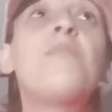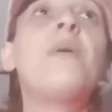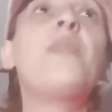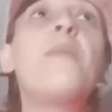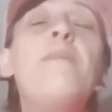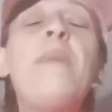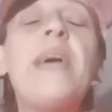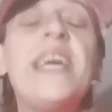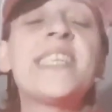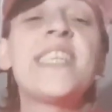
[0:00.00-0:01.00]
but the
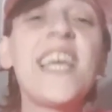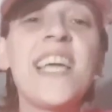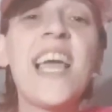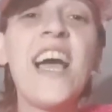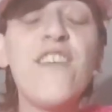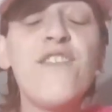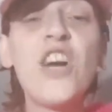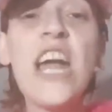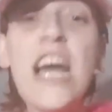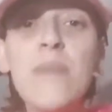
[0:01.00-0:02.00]
best thing ever
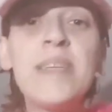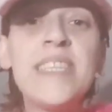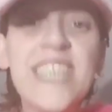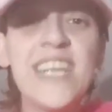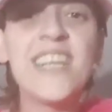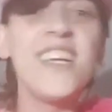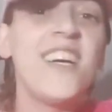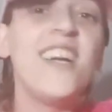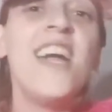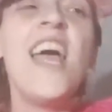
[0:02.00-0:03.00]
happened
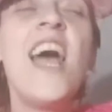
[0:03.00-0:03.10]
earlier.